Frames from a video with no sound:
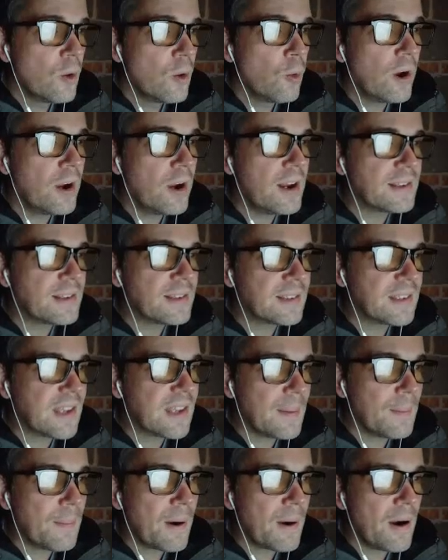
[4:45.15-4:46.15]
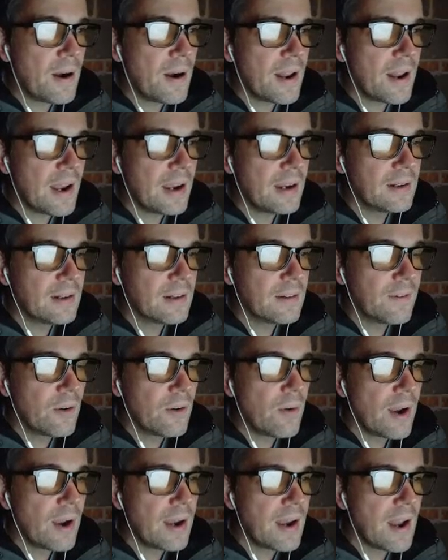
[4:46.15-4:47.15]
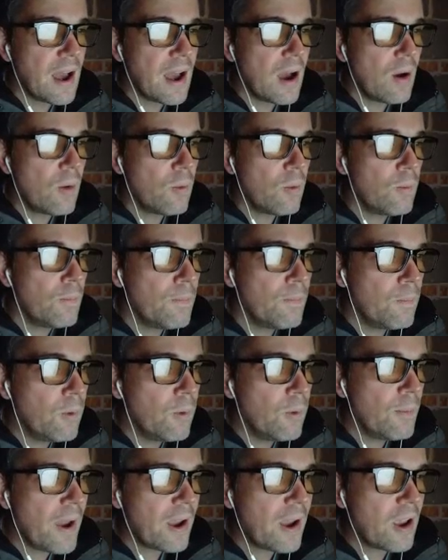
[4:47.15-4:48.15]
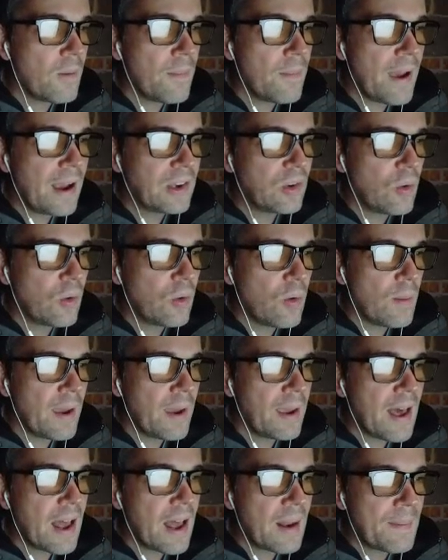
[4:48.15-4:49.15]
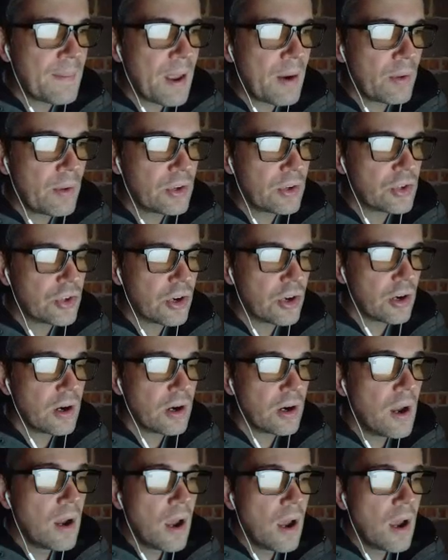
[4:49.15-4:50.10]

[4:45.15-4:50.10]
We're going to skip part A for right now. We might come back to it, we might not, I'm not really sure.